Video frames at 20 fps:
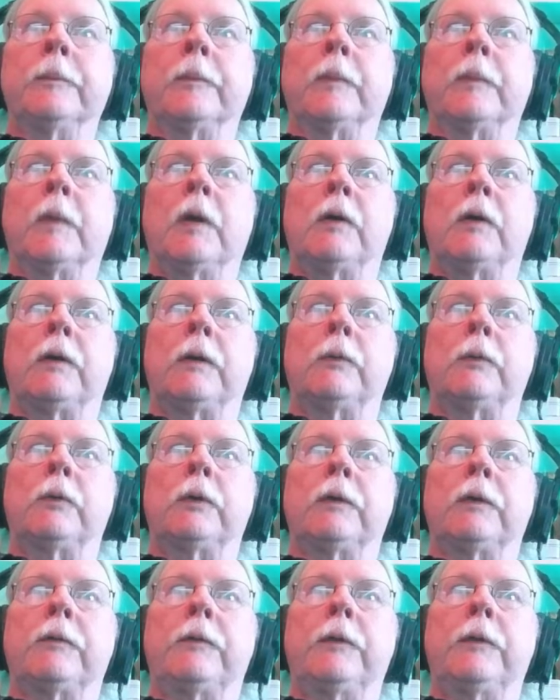All right, I'm
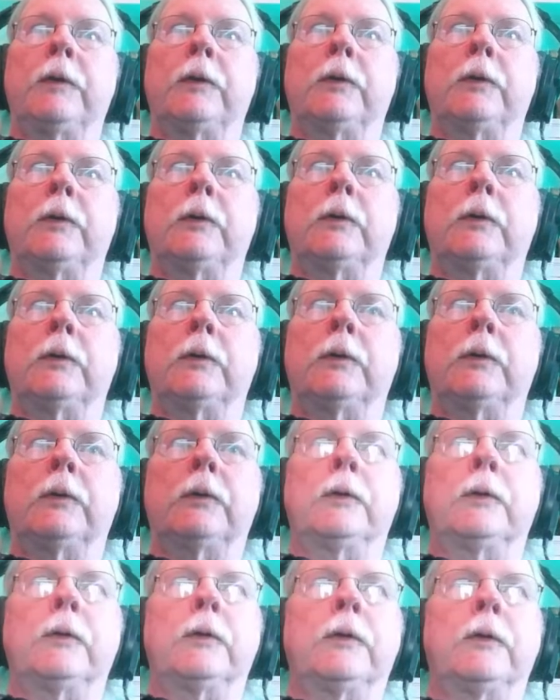going to
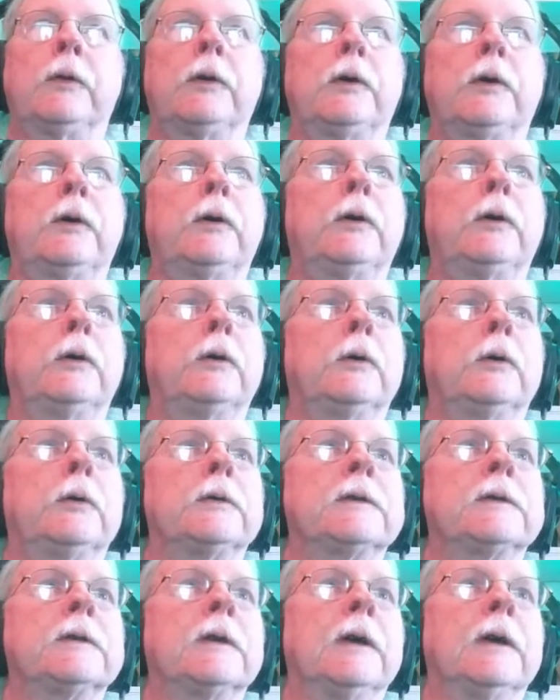fill
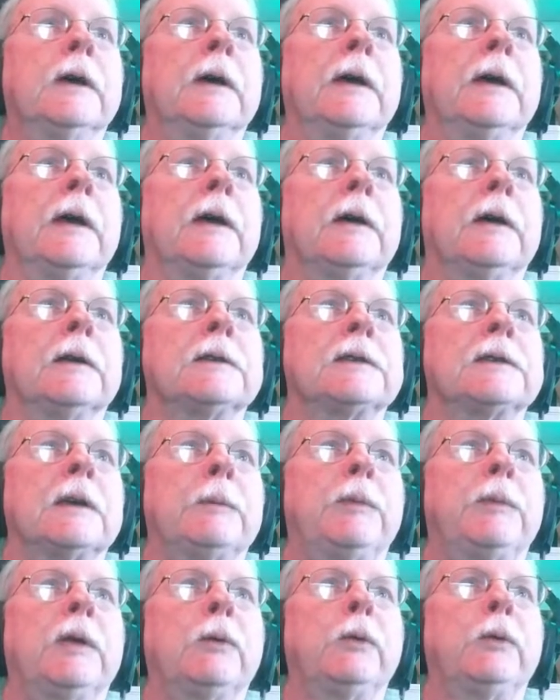those. And same
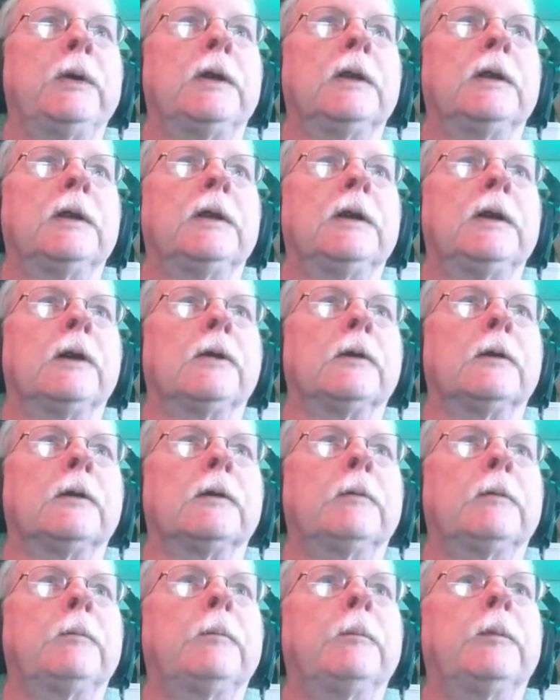thing we did the other
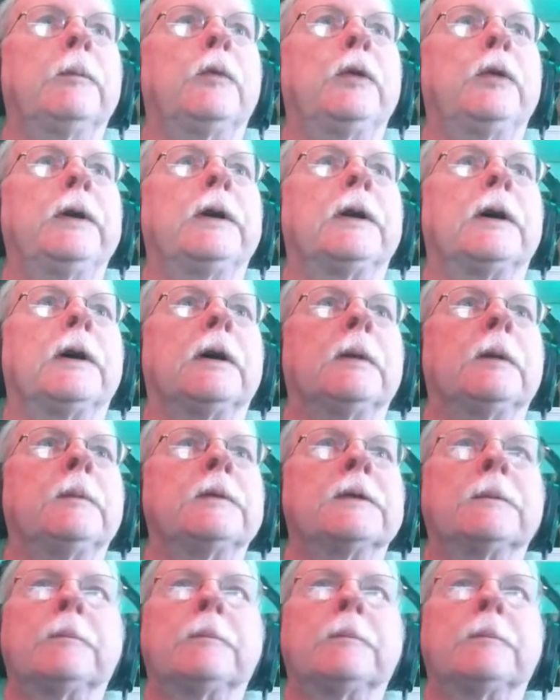3 times.